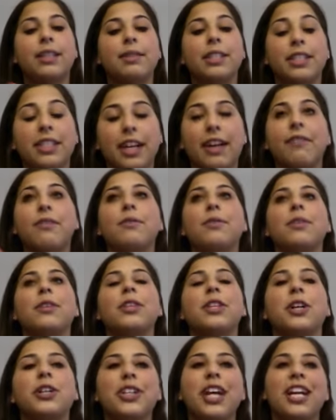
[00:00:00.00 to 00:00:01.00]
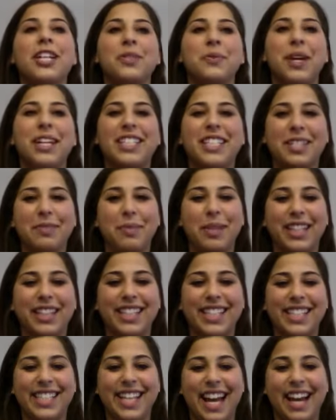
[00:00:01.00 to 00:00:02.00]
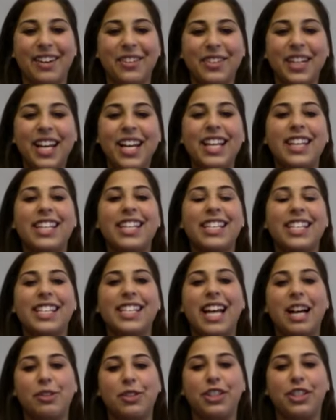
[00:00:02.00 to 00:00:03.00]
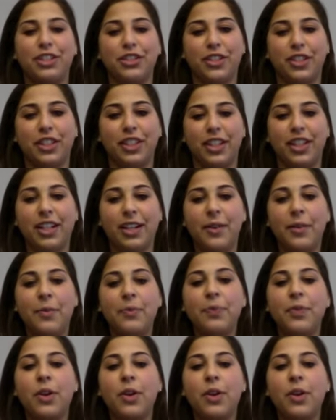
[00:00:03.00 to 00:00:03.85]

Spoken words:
the sound. This is how children learn.